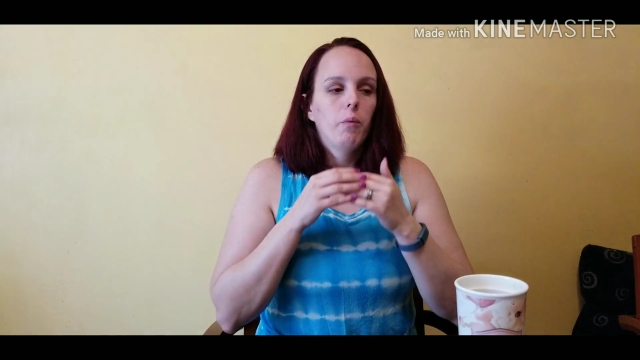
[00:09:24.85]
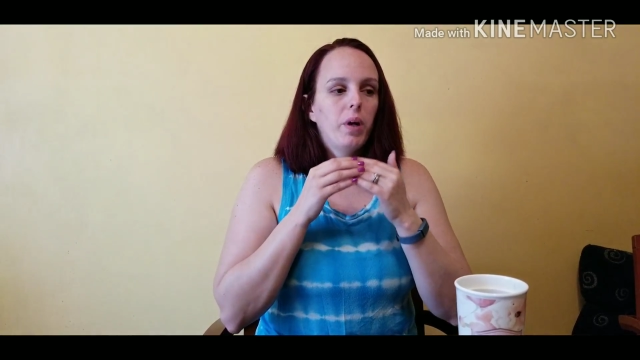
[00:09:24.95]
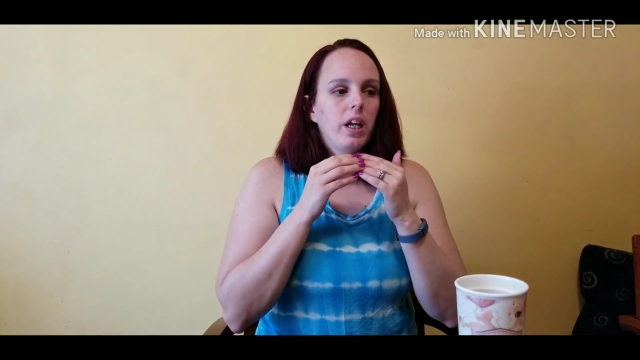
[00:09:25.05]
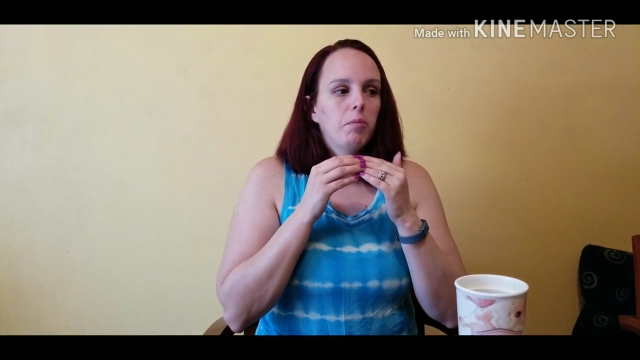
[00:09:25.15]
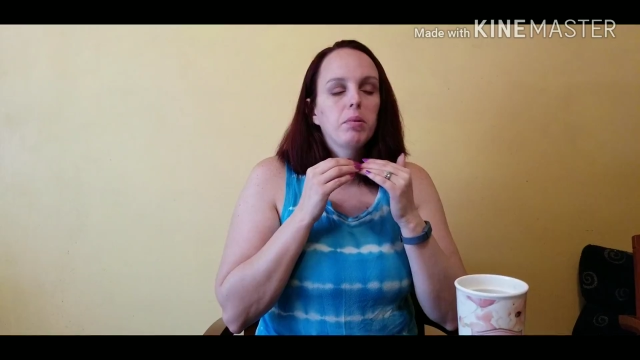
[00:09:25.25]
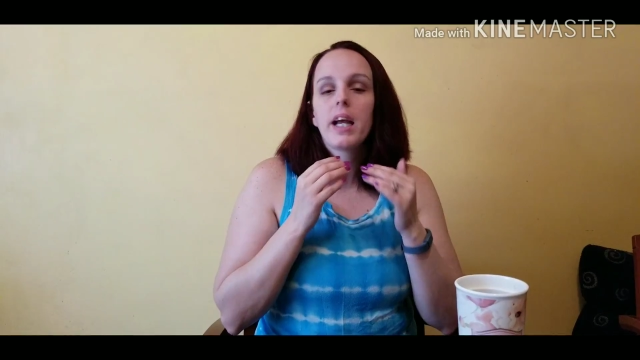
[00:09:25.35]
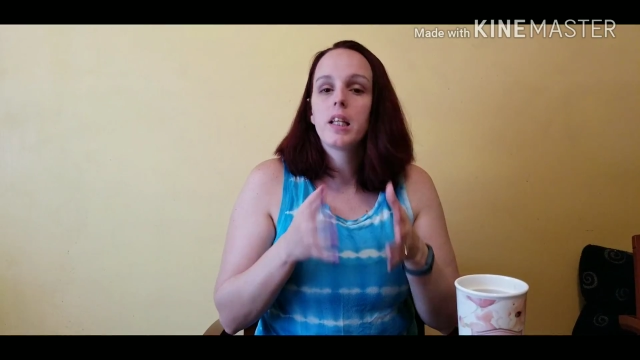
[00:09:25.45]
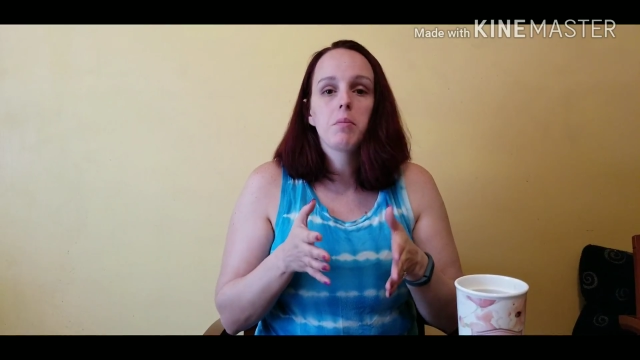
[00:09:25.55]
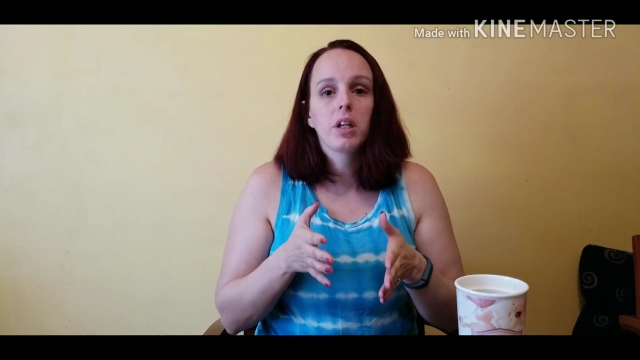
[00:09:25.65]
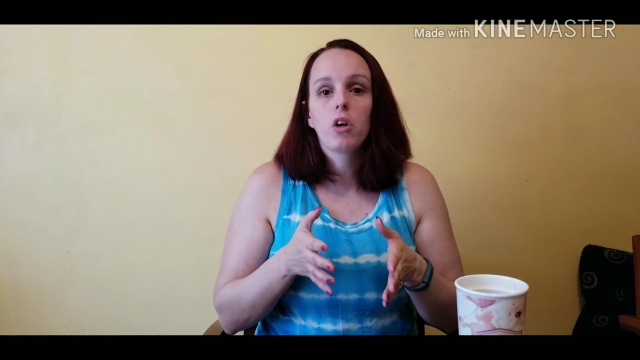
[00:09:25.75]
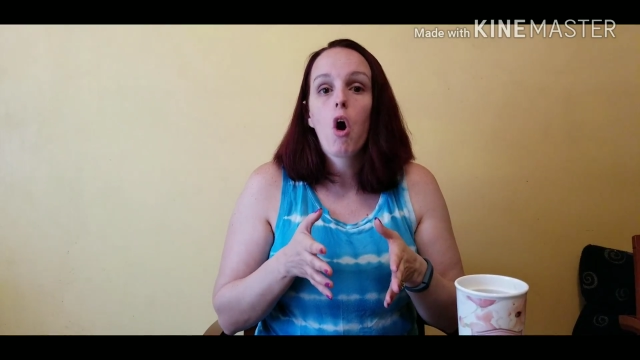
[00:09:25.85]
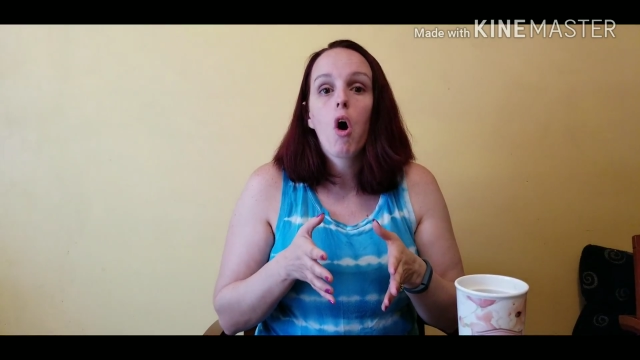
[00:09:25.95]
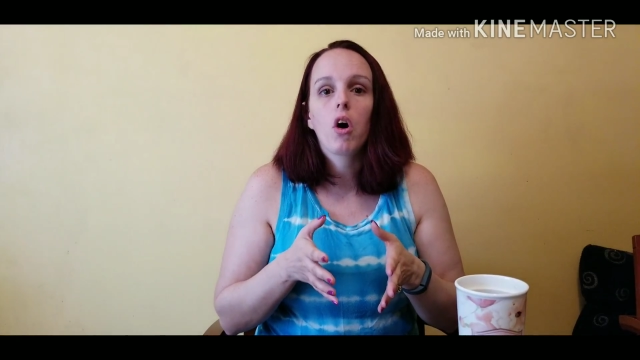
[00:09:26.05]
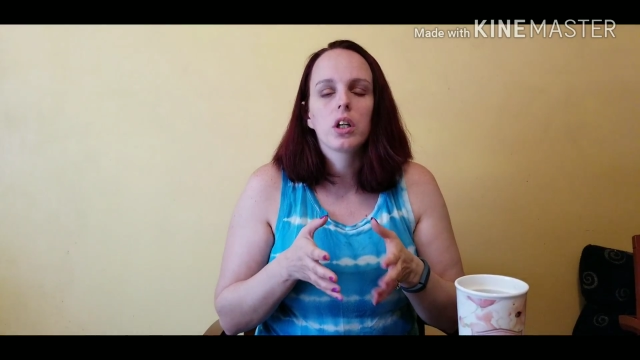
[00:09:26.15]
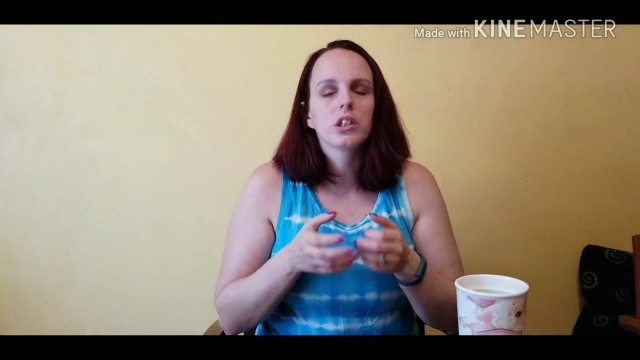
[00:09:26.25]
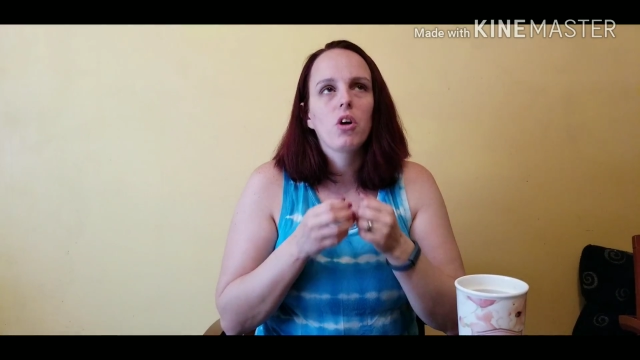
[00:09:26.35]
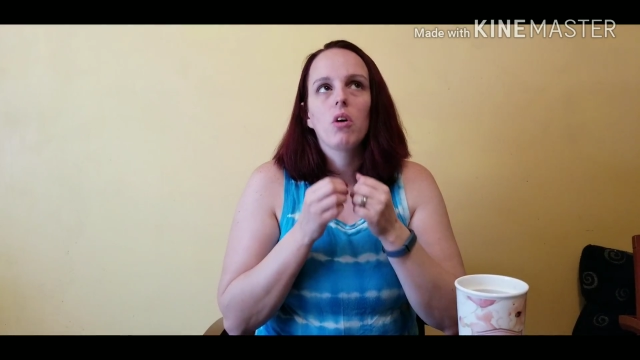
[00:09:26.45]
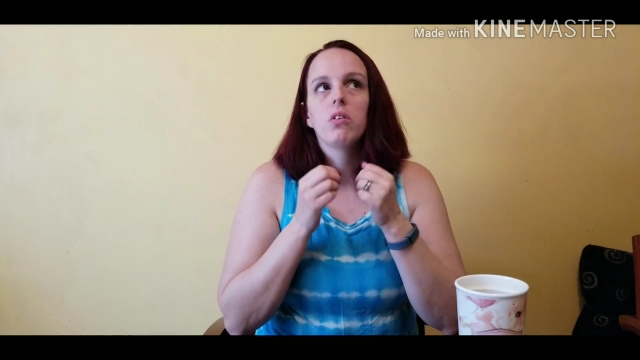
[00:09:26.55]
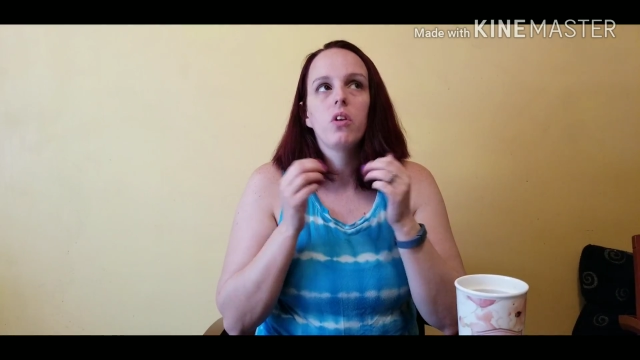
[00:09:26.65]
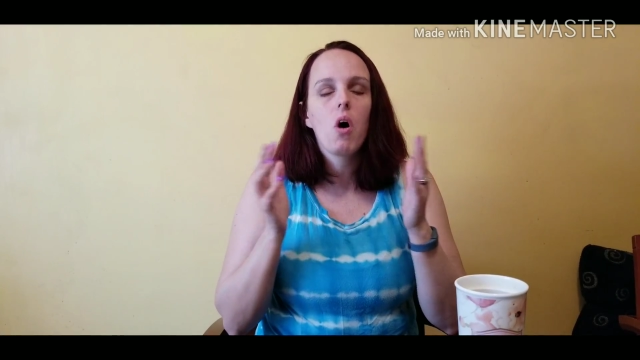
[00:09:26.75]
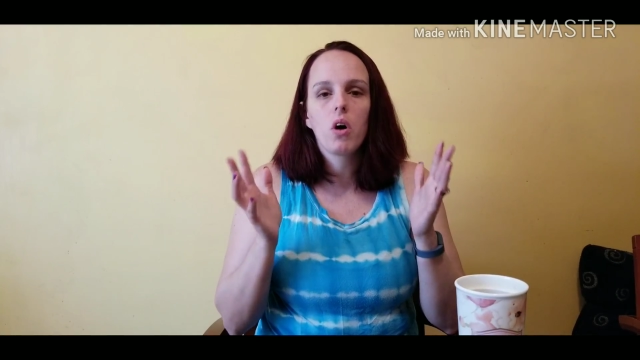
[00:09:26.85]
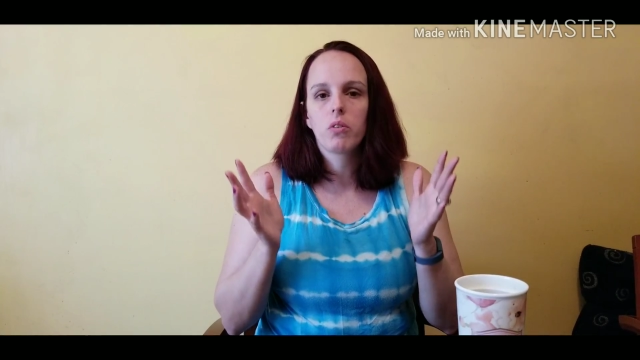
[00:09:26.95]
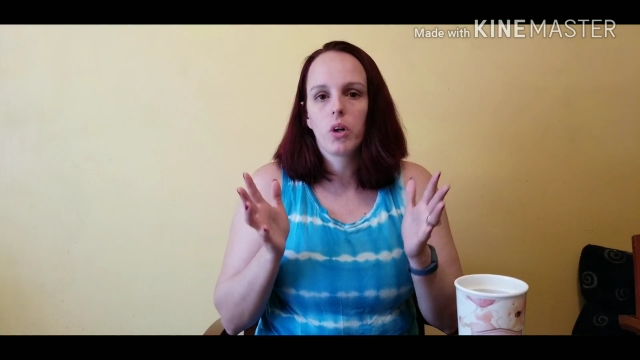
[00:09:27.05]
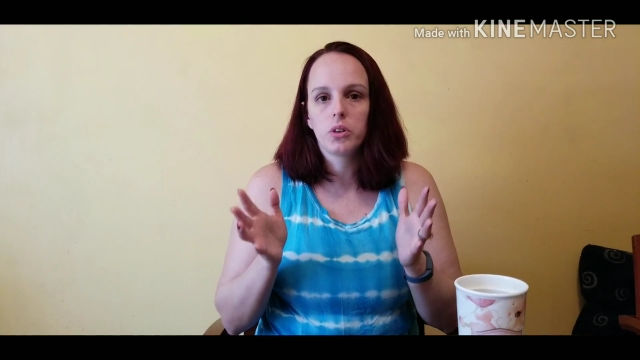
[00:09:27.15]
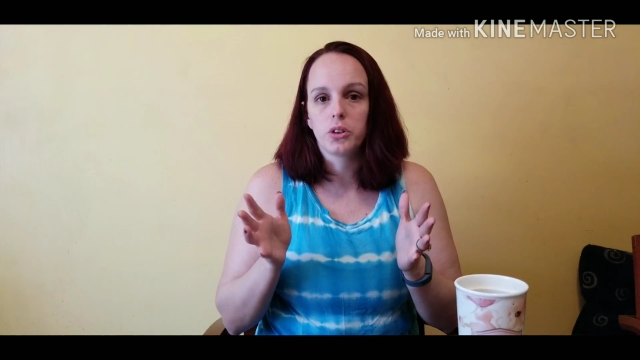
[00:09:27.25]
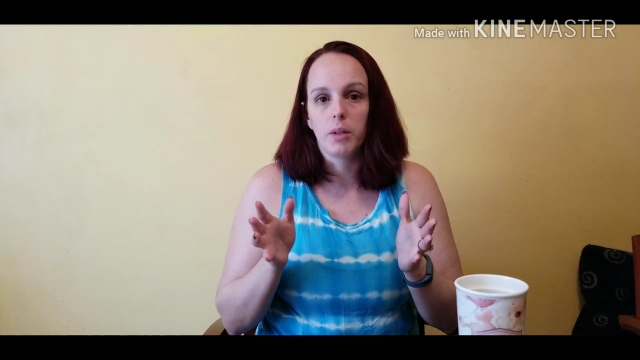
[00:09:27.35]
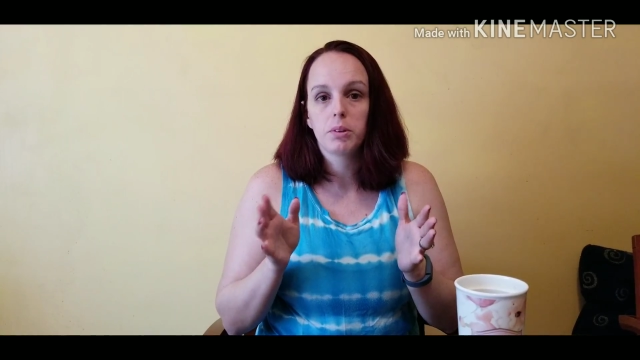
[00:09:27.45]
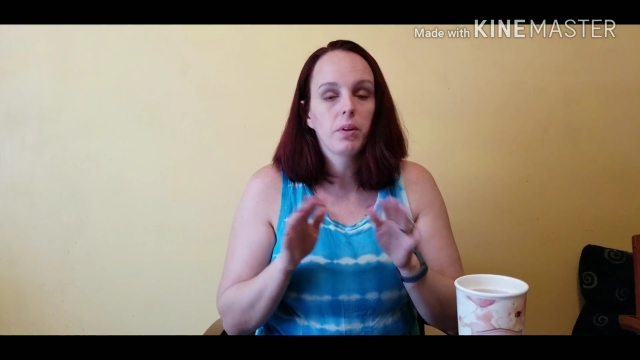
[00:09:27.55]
We play them in cars on long road trips.